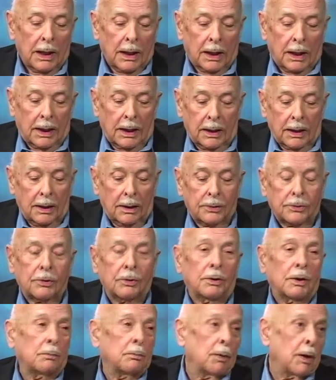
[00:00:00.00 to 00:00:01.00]
And so
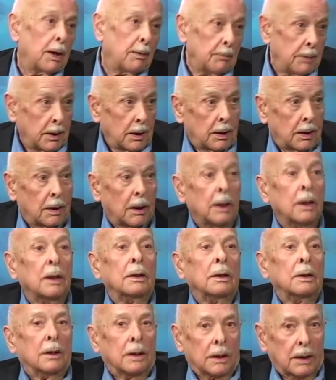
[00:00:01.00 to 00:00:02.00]
they brought me
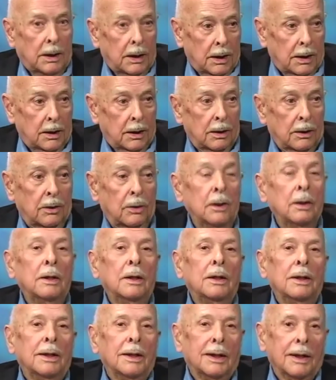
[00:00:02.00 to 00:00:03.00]
here,
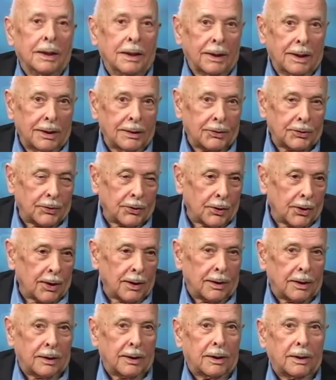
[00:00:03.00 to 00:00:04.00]
and I
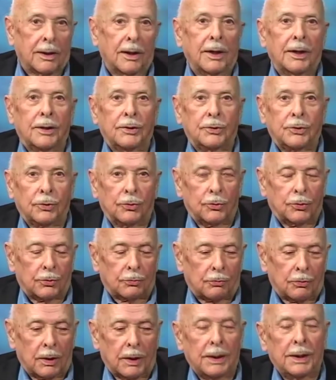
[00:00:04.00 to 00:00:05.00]
started it on a
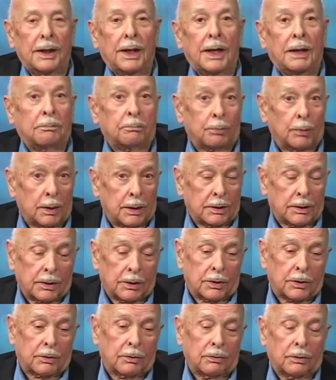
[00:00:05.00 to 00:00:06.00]
shoestring, and that brings
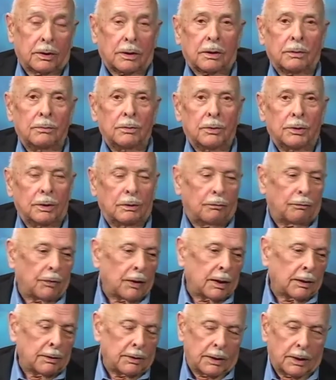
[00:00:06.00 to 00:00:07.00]
us to the Community
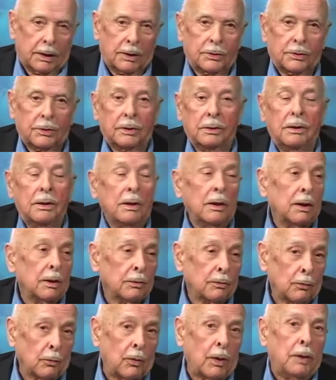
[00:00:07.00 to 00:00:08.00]
Foundation.
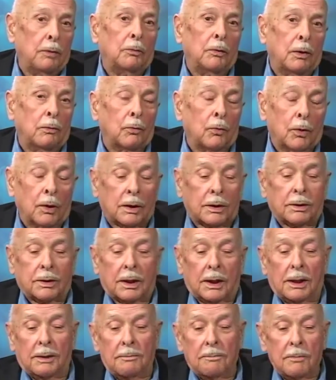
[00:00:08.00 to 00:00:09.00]
The way we worked
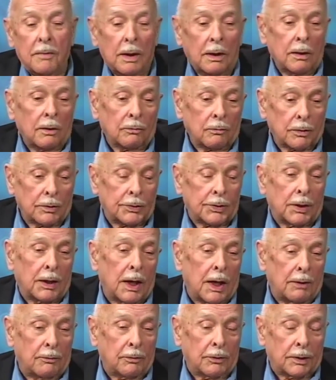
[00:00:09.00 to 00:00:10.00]
then was that
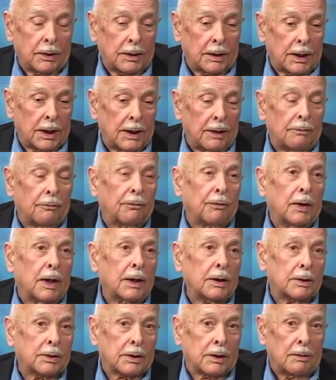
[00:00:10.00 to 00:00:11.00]
I would identify
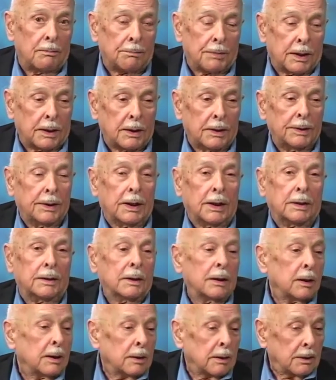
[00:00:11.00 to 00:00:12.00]
something that
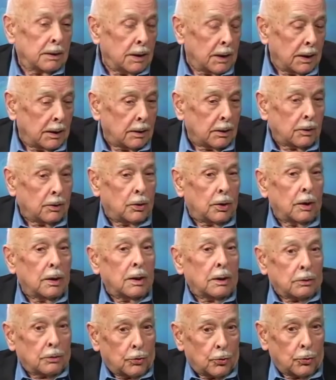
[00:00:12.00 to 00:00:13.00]
needed
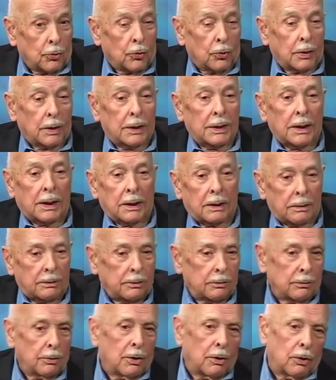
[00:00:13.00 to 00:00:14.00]
doing, and
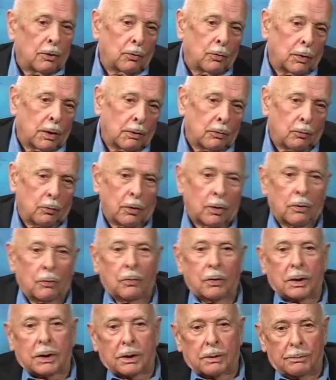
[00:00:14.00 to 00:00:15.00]
you know,
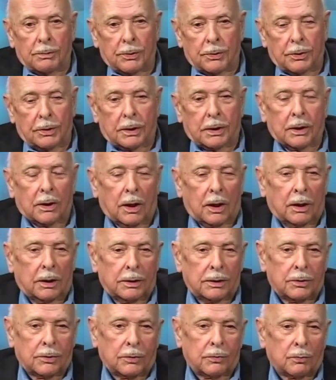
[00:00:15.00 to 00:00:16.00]
Warwick Community
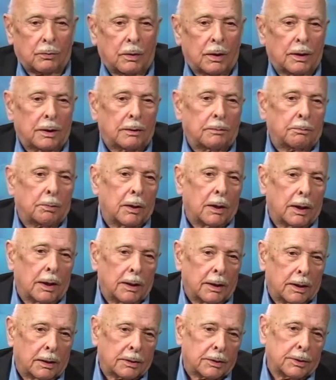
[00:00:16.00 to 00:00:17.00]
College is one of the
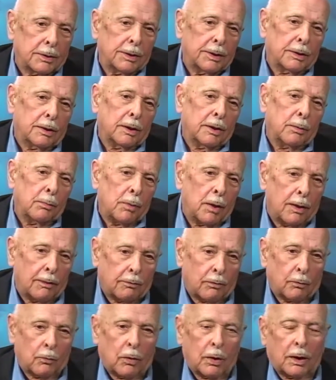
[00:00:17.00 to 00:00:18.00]
products, and the
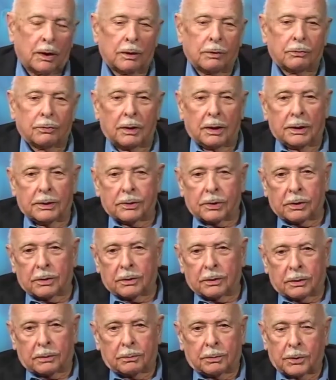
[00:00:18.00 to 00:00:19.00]
Delmarva Water
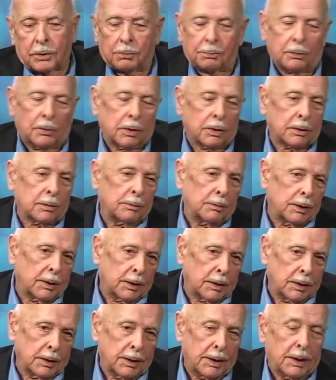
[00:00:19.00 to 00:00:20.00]
Transport
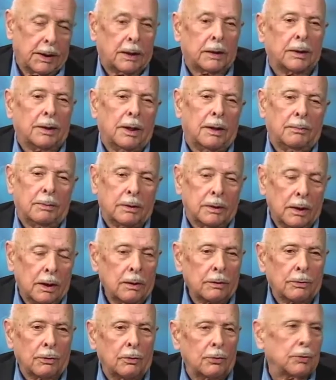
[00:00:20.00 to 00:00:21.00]
Committee and the Economic,
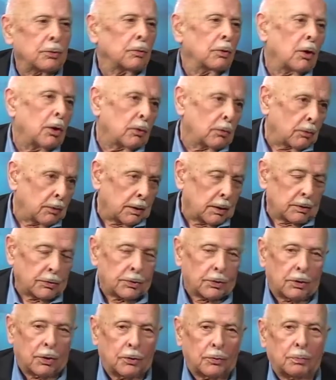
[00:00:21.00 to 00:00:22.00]
those are all Greater
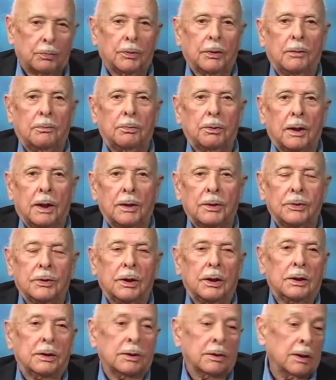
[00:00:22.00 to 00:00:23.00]
Salisbury
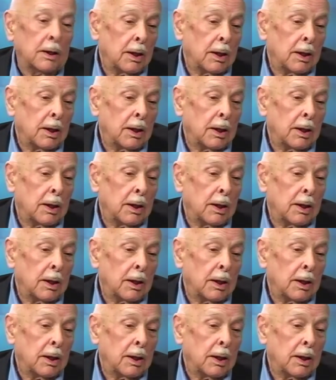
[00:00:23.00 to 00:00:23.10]
projects.